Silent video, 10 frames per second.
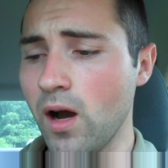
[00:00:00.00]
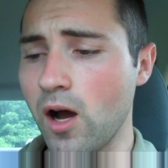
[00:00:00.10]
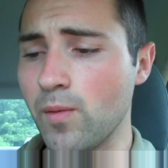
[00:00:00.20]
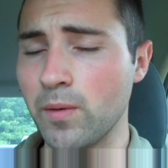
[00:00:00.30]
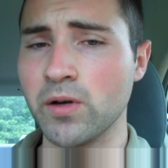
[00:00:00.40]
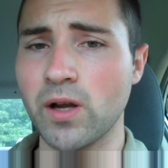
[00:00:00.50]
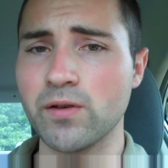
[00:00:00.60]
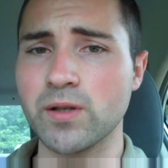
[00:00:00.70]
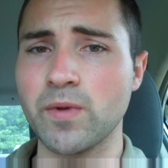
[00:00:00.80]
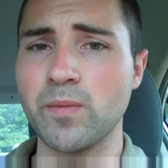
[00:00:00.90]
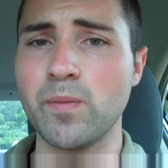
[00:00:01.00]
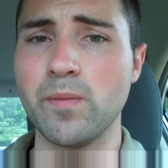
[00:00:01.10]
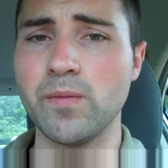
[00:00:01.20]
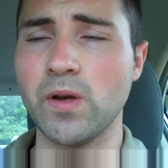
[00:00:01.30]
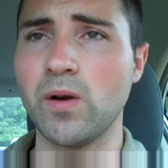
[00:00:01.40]
I'm going to cover some of
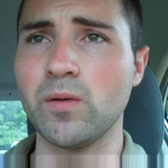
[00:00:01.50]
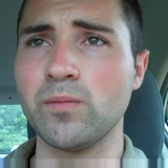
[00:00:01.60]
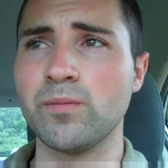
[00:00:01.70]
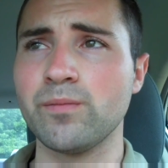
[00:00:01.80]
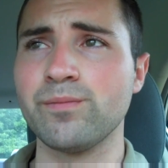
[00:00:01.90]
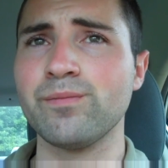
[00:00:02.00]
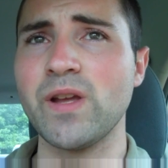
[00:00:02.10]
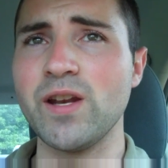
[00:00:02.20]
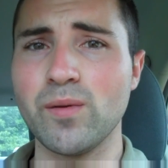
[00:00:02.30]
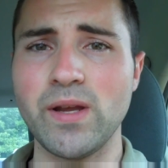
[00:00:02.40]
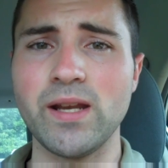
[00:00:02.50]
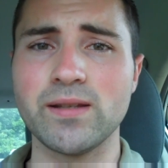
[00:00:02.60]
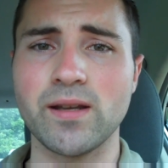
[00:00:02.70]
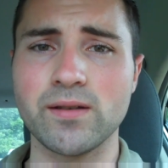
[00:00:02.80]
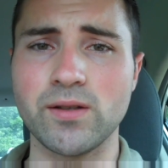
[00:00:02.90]
the,
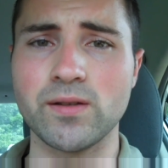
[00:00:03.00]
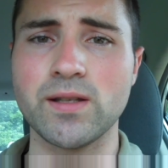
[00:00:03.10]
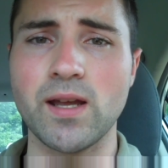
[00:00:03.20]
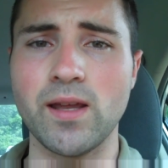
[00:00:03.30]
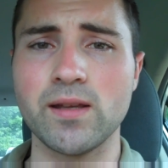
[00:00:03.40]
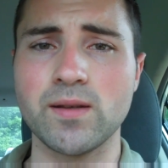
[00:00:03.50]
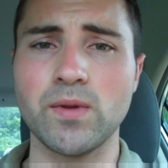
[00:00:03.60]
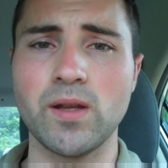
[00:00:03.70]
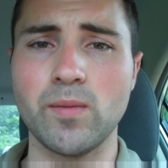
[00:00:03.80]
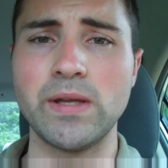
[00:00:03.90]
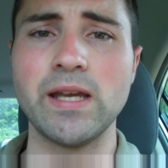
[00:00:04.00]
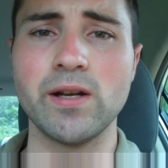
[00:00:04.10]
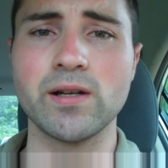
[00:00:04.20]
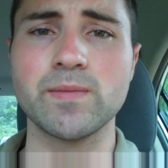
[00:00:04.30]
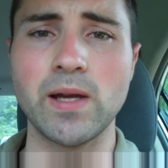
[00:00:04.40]
intermediates, I guess you could say, that some of the
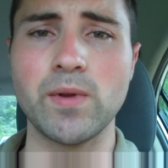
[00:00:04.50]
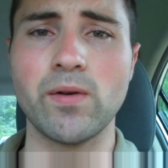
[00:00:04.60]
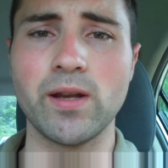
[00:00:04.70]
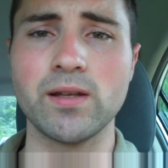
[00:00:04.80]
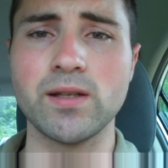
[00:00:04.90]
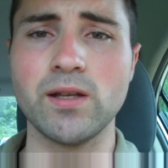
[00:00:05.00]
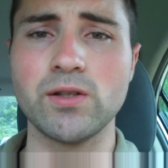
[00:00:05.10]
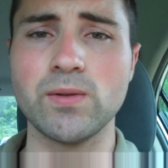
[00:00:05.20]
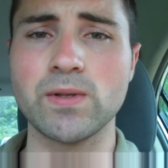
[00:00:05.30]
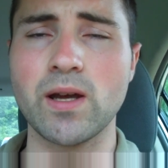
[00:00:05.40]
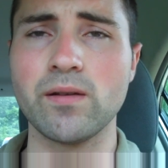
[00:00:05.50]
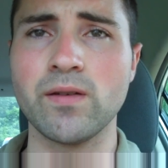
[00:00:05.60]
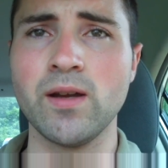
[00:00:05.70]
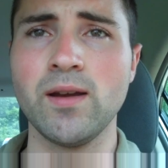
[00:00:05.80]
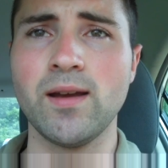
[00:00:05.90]
beginners might be running into issues
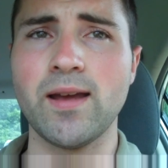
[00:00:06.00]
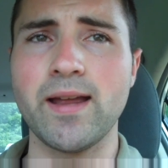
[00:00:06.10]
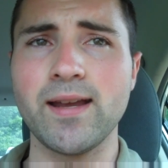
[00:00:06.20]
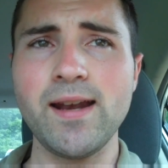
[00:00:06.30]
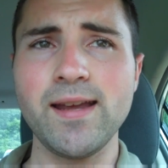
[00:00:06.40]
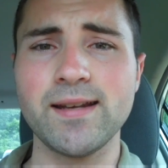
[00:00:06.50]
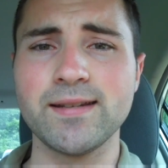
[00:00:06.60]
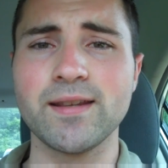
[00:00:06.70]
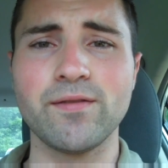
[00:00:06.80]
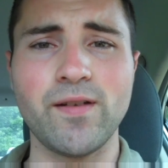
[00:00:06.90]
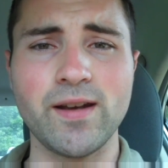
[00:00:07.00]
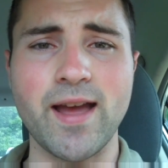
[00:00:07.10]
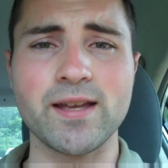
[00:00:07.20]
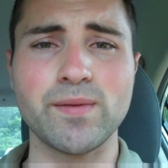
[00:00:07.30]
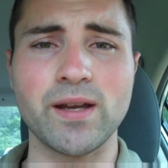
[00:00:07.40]
of, and kind of get into the fun
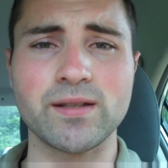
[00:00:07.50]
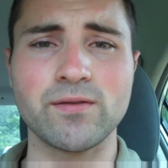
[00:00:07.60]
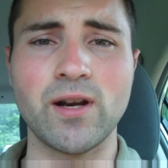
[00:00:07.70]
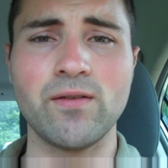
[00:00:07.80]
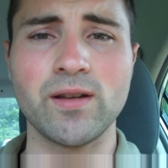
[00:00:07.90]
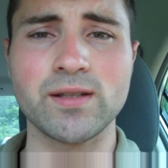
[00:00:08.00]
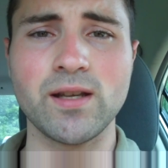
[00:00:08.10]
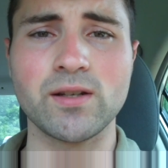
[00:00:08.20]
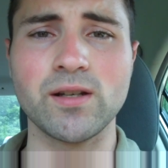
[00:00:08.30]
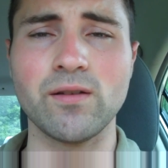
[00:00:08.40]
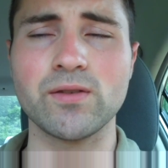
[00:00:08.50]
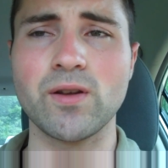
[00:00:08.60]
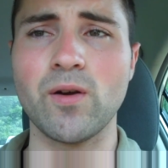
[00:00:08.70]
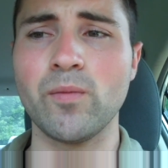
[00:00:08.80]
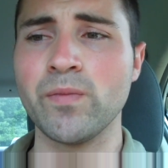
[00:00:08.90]
aspects of driving a stick shift.
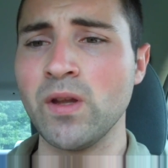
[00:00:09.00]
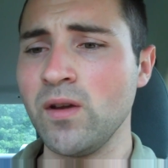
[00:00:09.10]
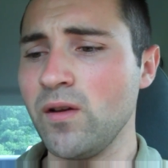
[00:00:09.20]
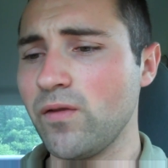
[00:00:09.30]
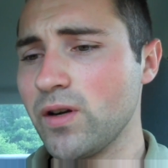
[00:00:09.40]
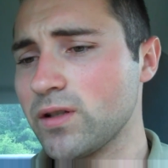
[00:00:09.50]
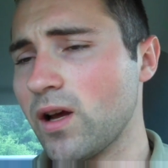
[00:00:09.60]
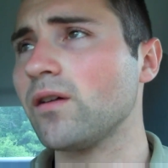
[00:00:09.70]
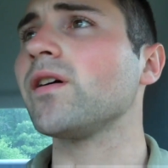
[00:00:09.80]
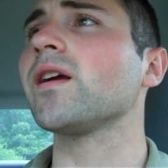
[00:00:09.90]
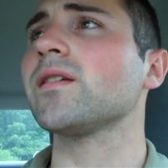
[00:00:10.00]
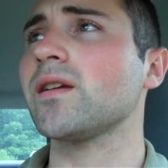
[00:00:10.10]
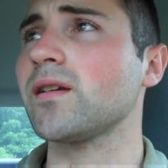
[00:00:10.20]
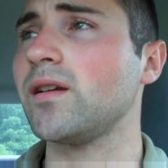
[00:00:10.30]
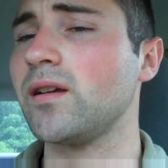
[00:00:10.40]
So first off, I guess
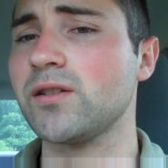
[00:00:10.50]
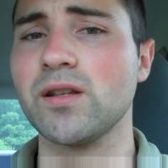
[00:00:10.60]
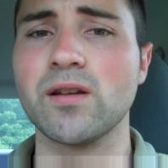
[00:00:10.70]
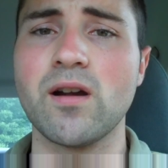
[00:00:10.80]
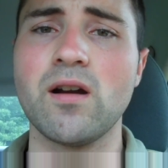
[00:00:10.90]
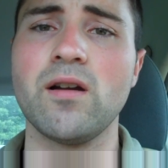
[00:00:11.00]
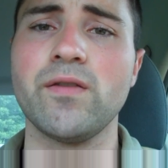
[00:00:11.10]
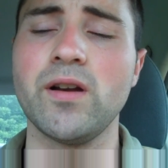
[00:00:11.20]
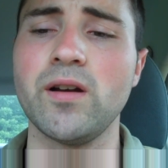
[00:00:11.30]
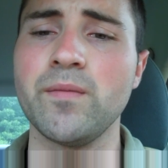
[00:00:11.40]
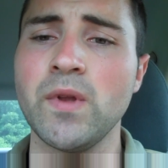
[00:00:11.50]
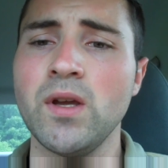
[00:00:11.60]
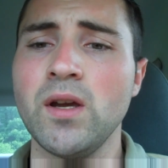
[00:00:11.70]
I can shut the car off here.